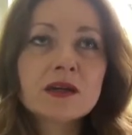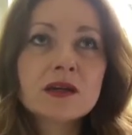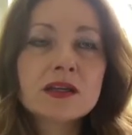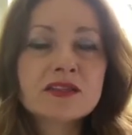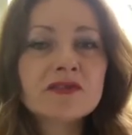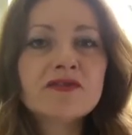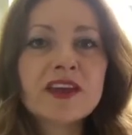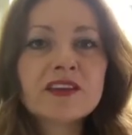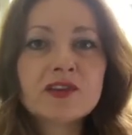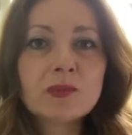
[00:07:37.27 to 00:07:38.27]

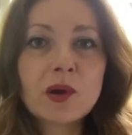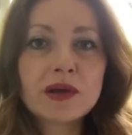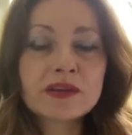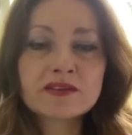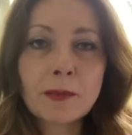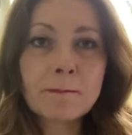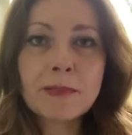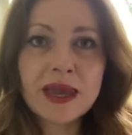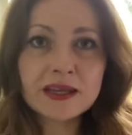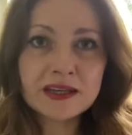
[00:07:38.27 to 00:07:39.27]
invaded by some
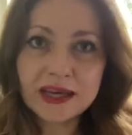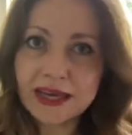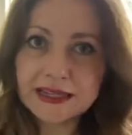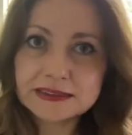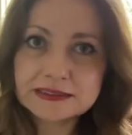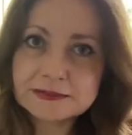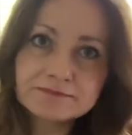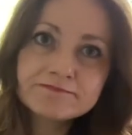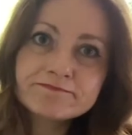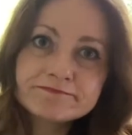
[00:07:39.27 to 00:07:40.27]
men, and
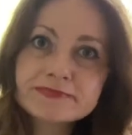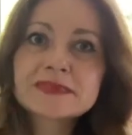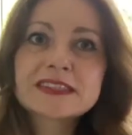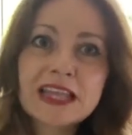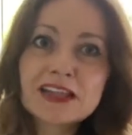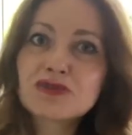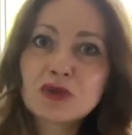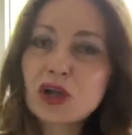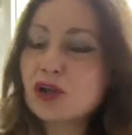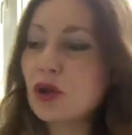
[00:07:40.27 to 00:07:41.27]
that's
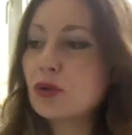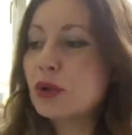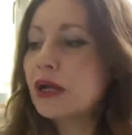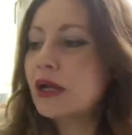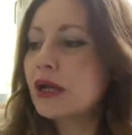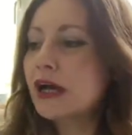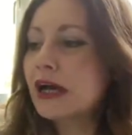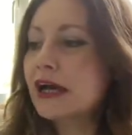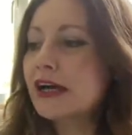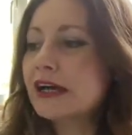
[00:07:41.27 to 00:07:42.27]
all I know.
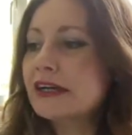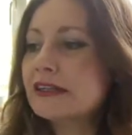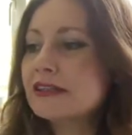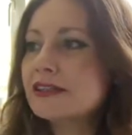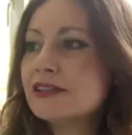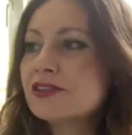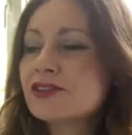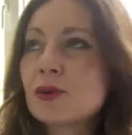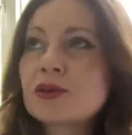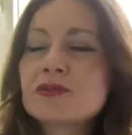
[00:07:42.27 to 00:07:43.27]

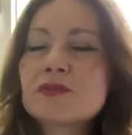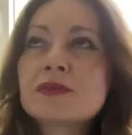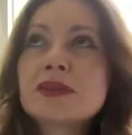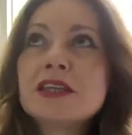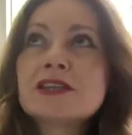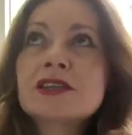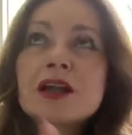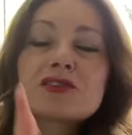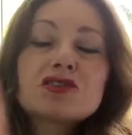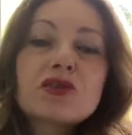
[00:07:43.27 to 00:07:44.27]
So it's these
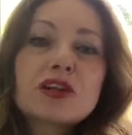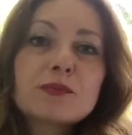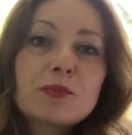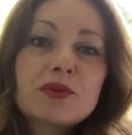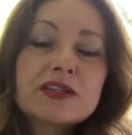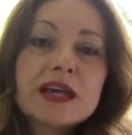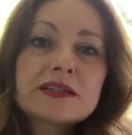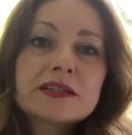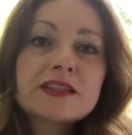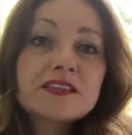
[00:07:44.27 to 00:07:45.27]
girls are trying to be
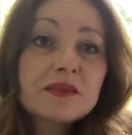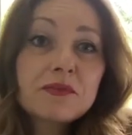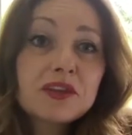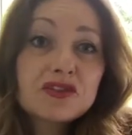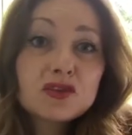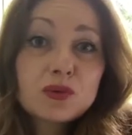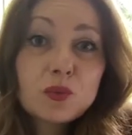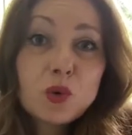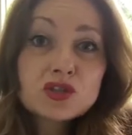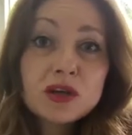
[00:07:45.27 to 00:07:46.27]
protected. Something to do with
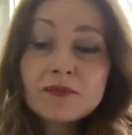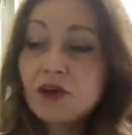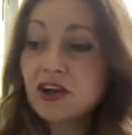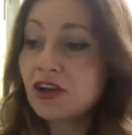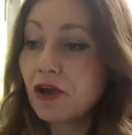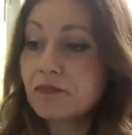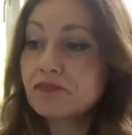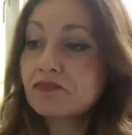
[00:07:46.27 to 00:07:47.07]
water. I don't know.